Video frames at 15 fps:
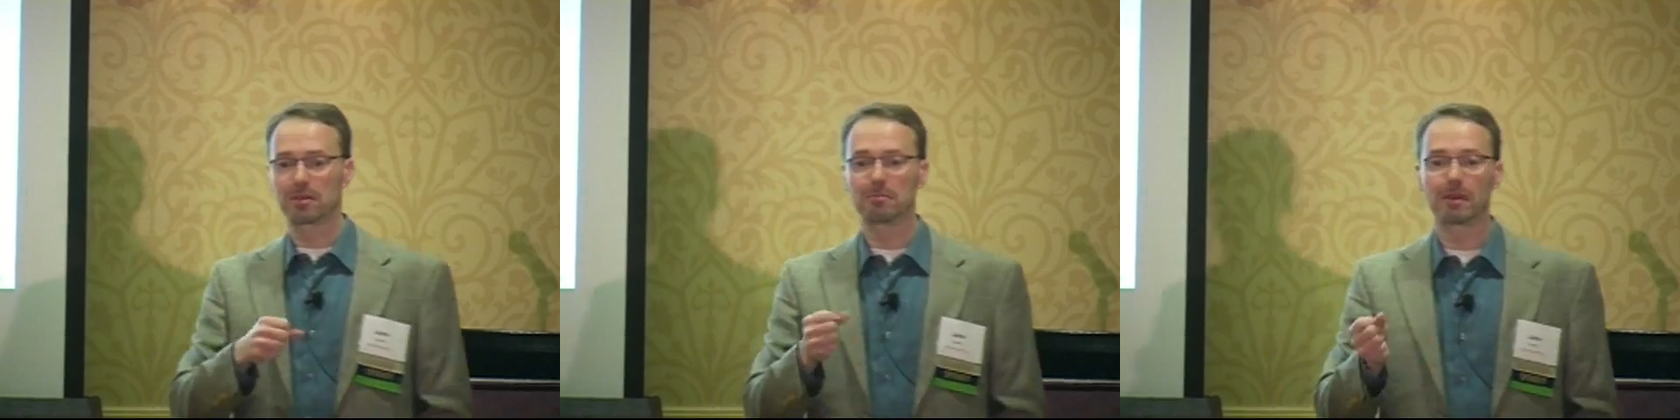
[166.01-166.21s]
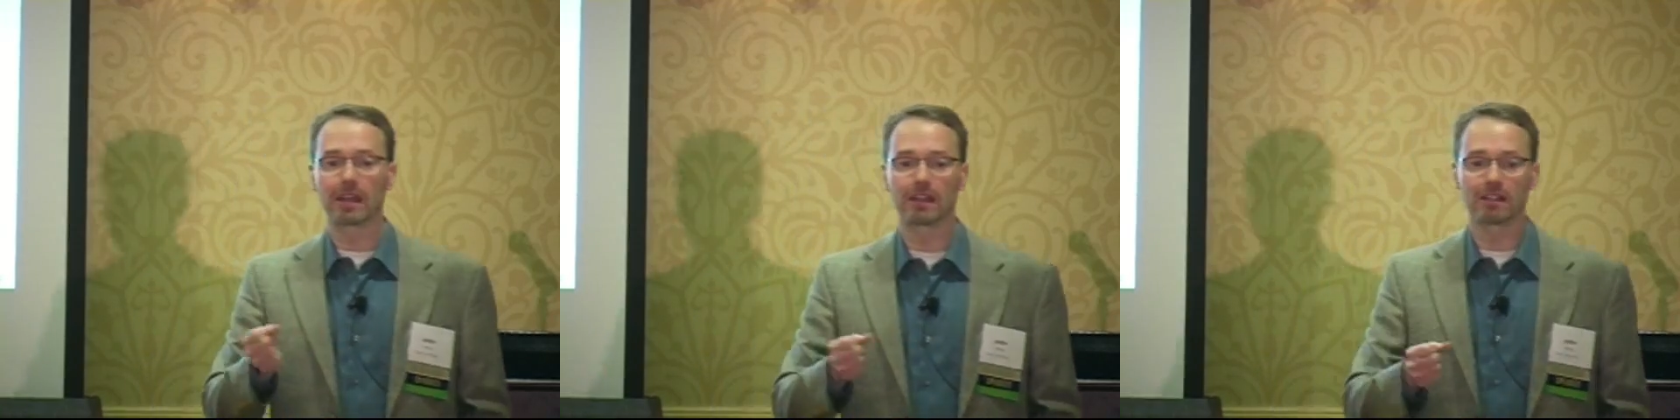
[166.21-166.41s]

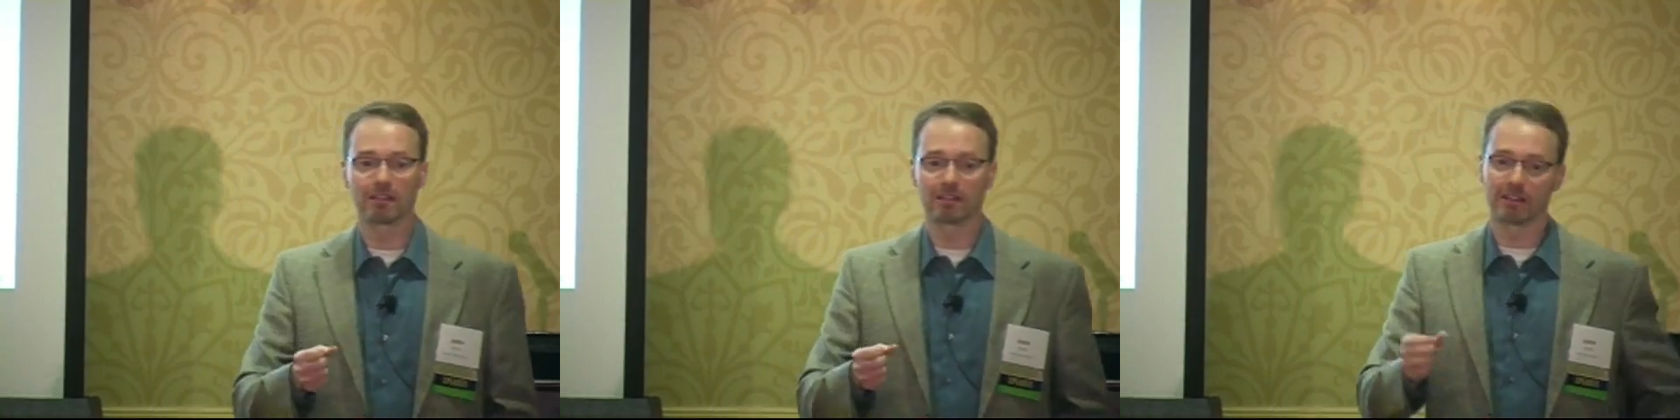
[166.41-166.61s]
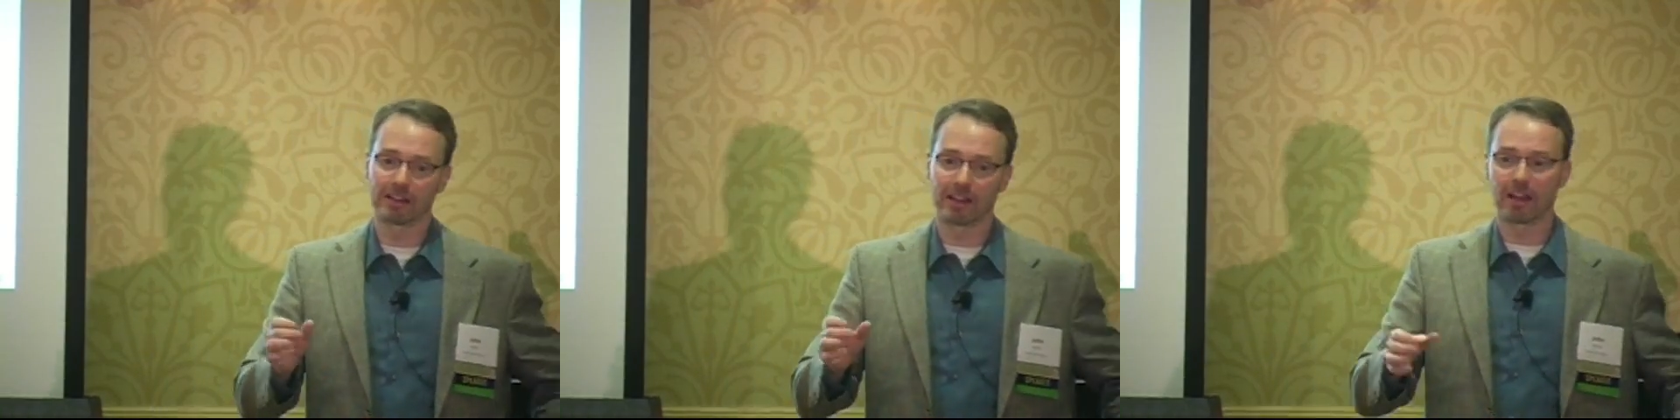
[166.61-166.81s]
to man it,
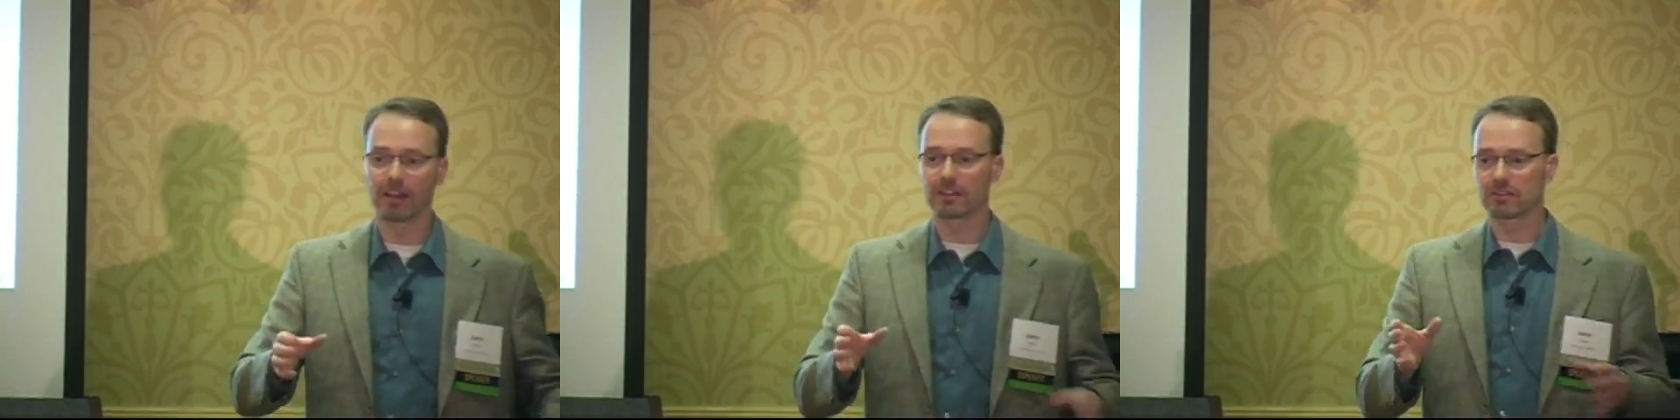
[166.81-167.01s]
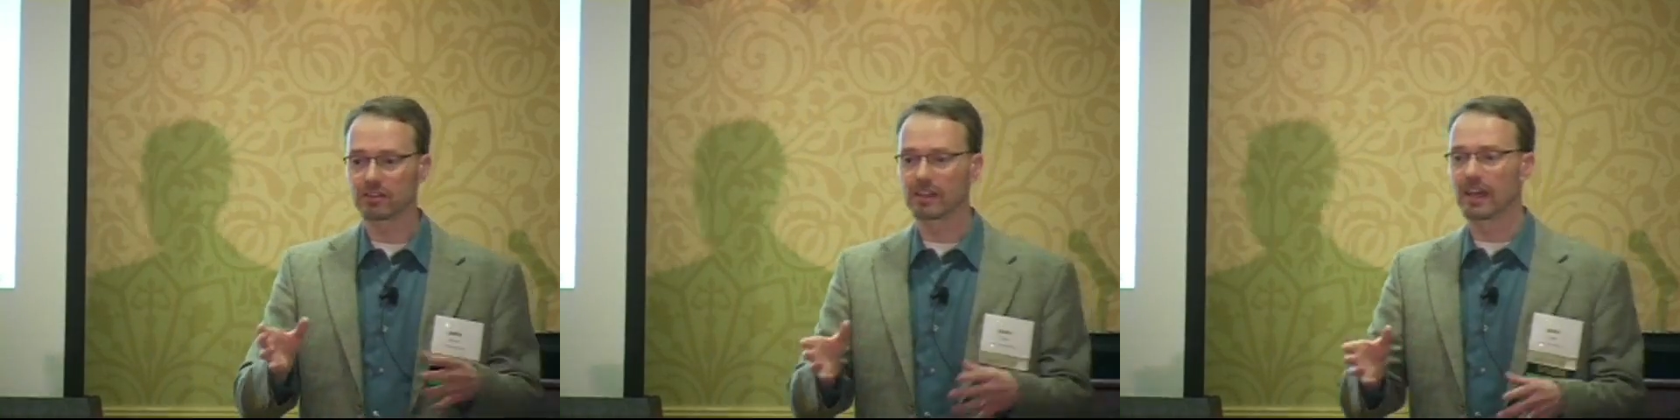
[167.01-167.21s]
and they
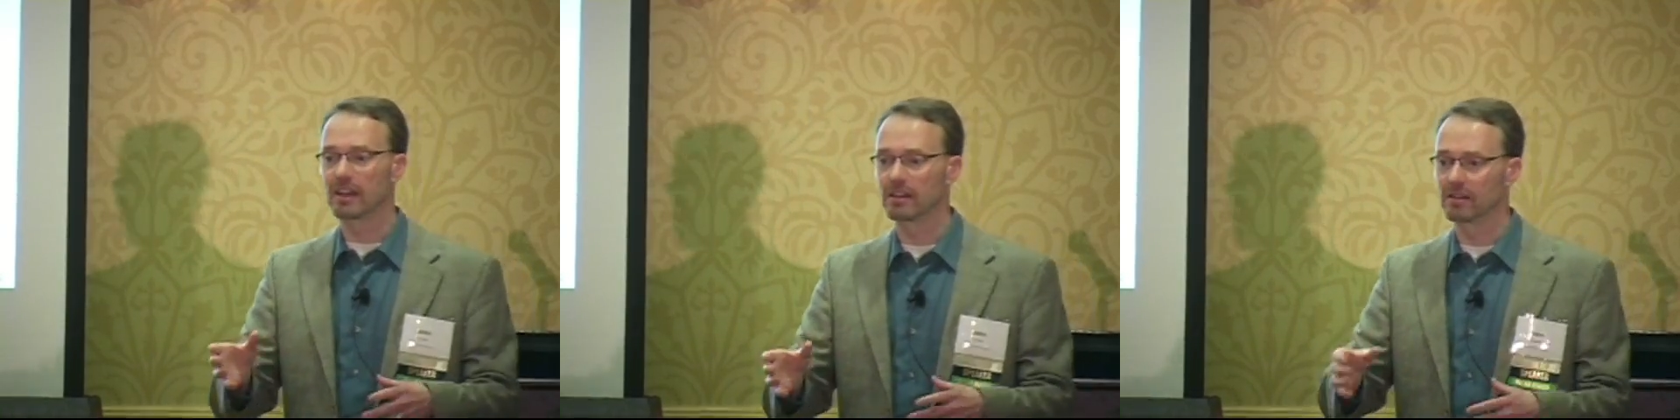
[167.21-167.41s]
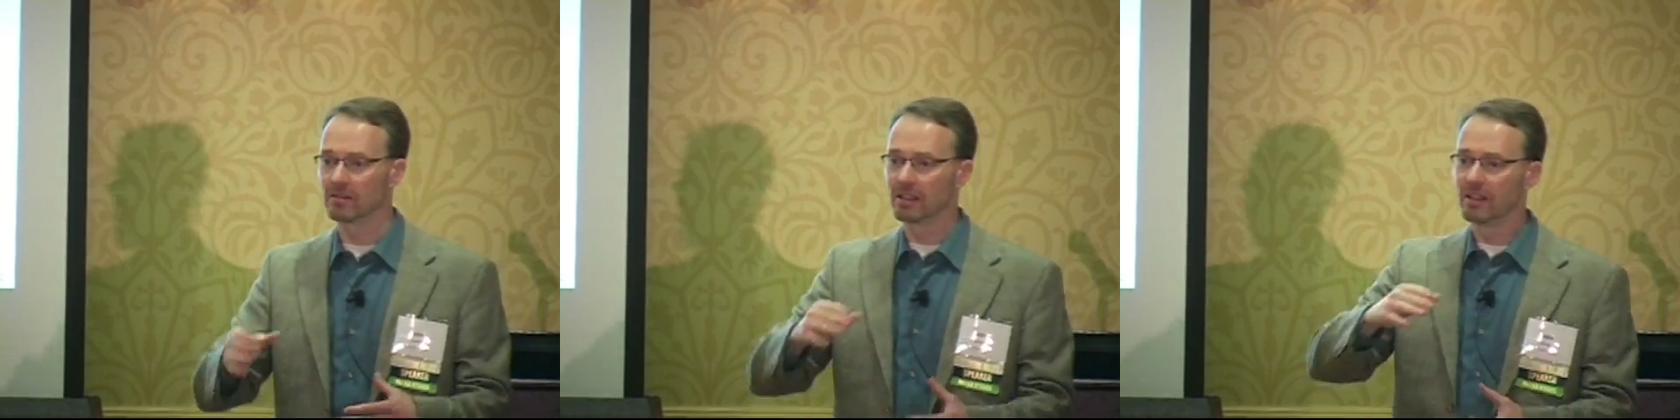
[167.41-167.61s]
actually
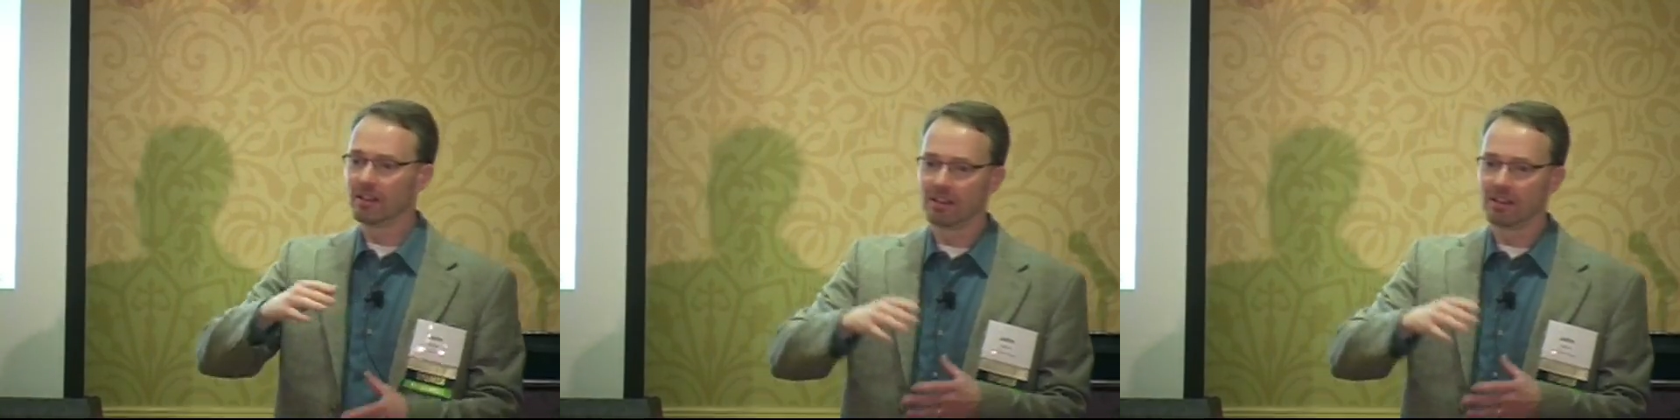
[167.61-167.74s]
added